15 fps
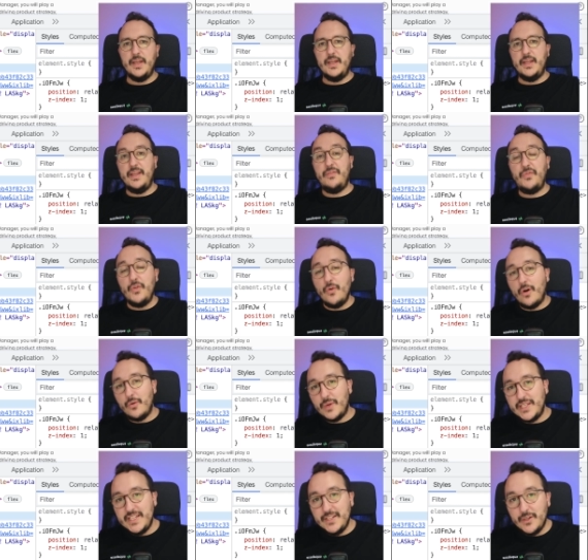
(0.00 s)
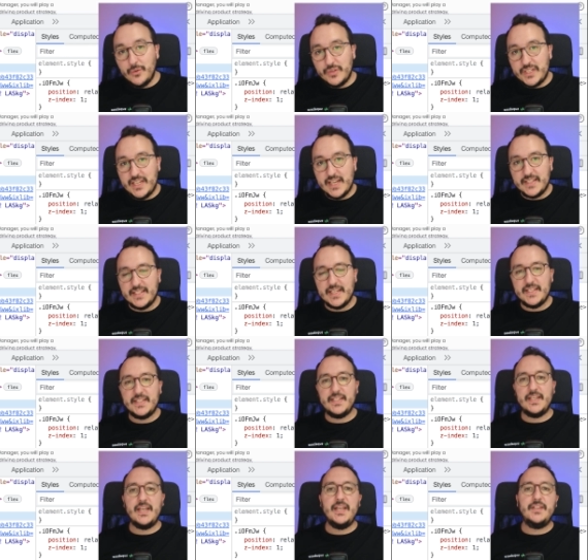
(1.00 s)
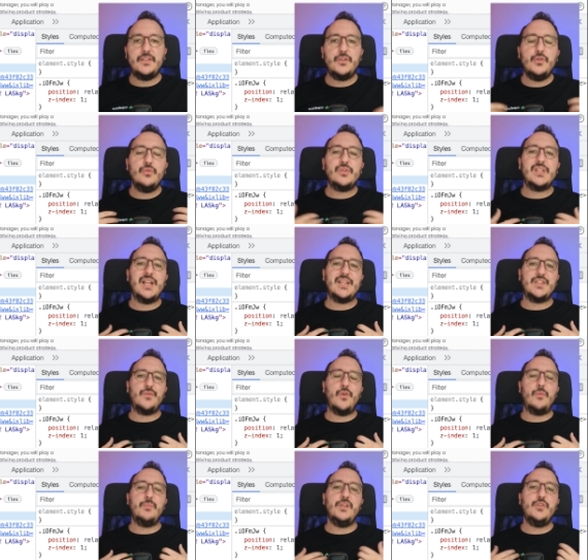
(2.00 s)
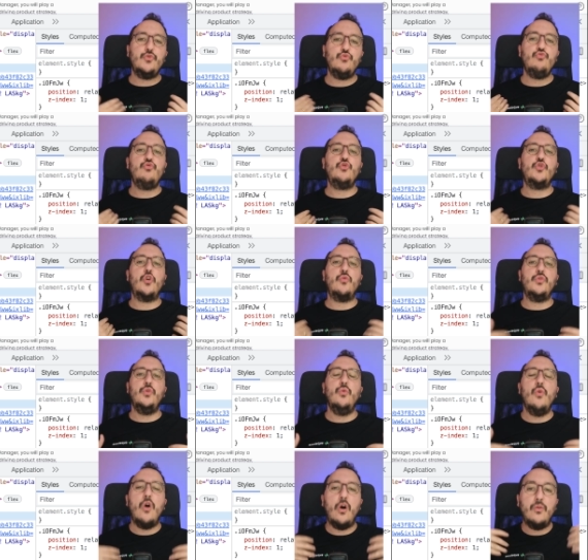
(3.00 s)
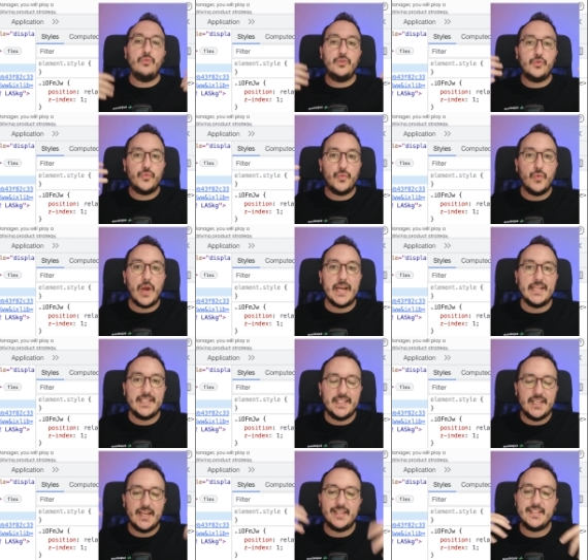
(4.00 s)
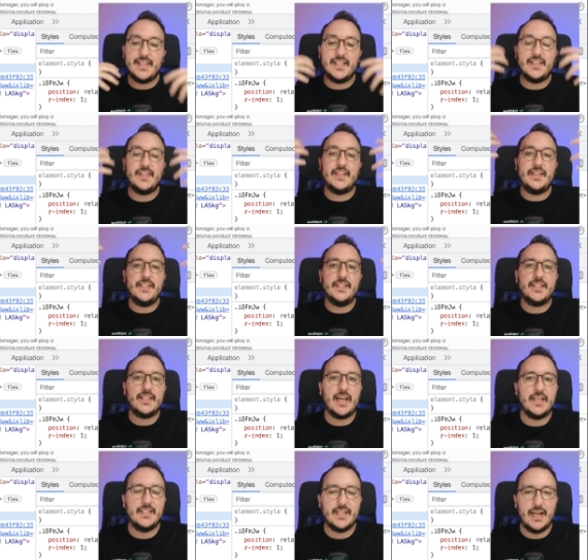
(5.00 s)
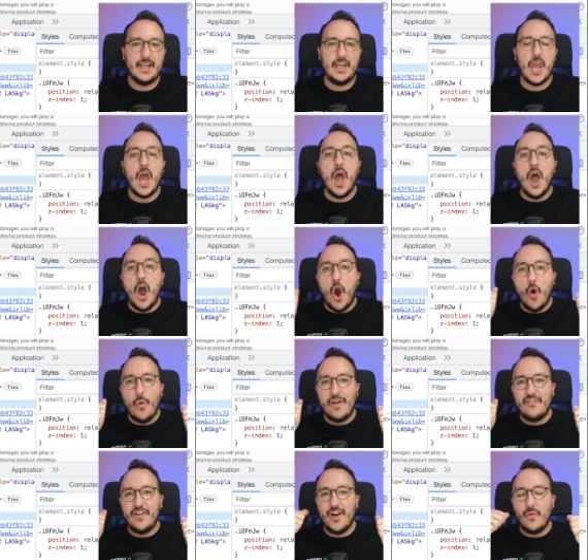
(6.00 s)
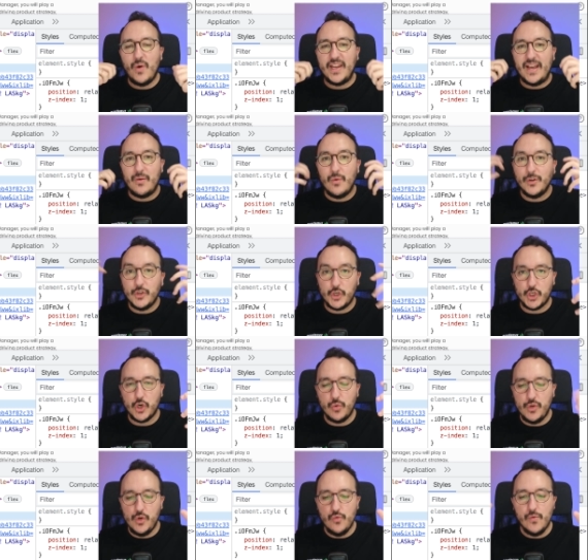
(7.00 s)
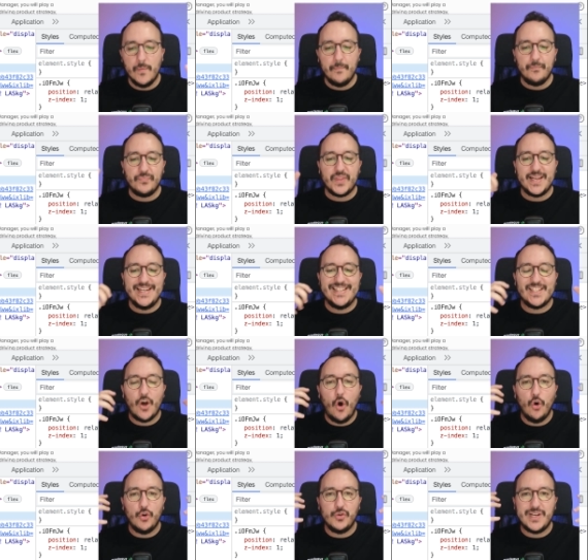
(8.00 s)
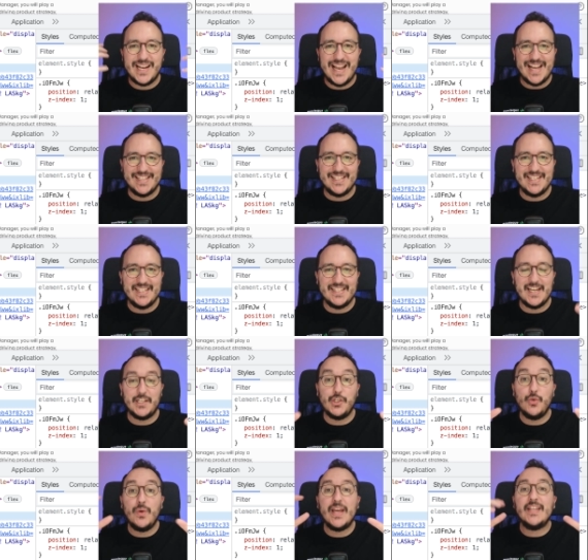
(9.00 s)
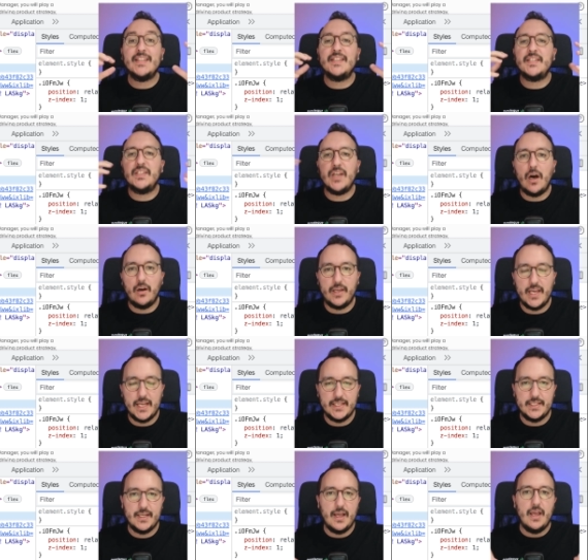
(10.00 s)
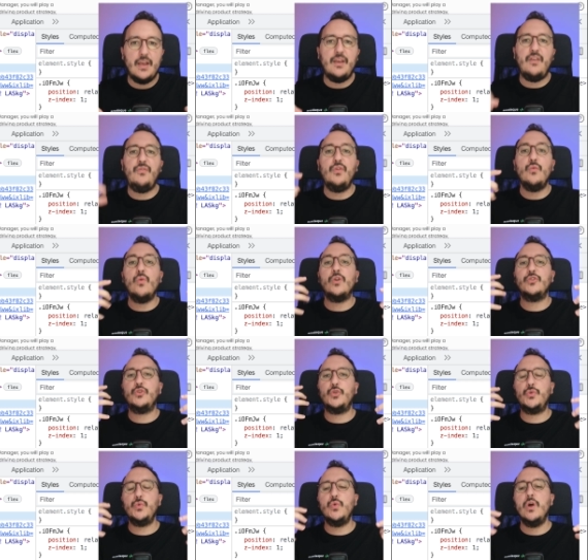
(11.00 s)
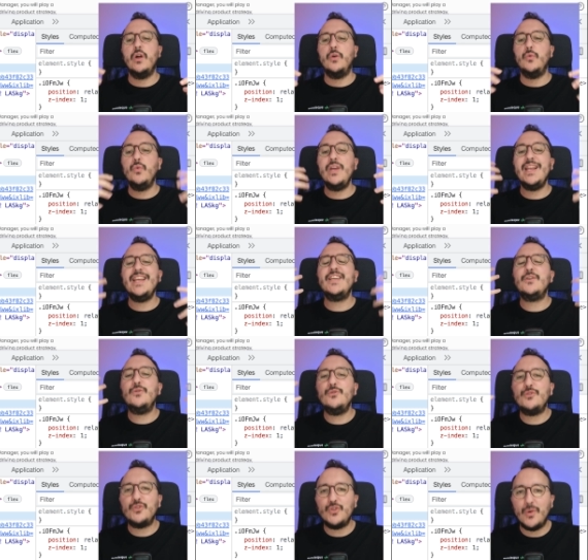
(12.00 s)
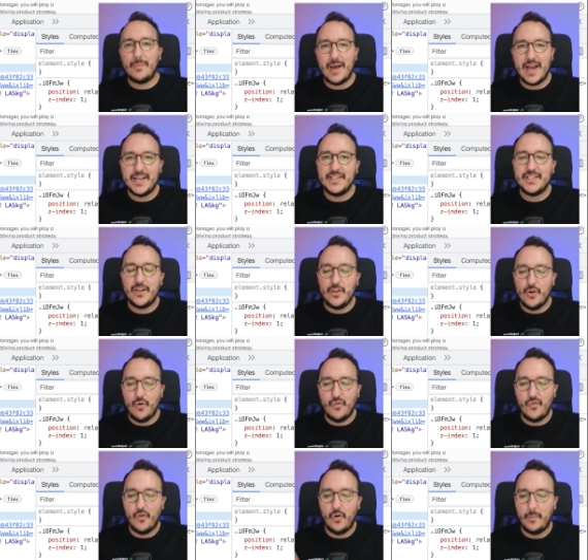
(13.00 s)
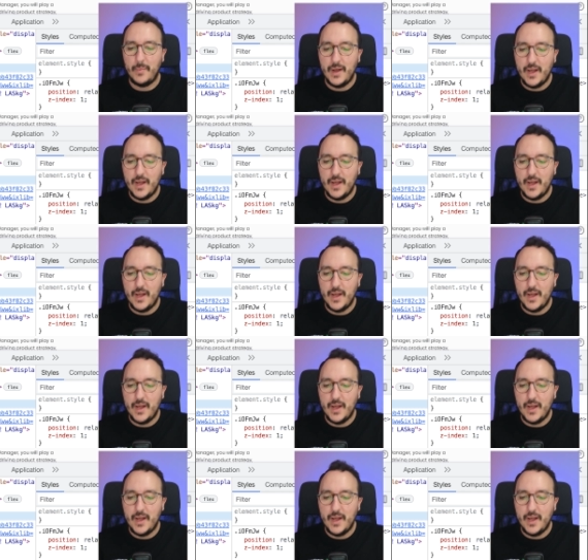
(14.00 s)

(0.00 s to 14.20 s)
If you already know CSS, it's useless for me to show you how to write CSS inside Tally. However, what I want to show you, it's all the classes that you can target if you want to really customize your form.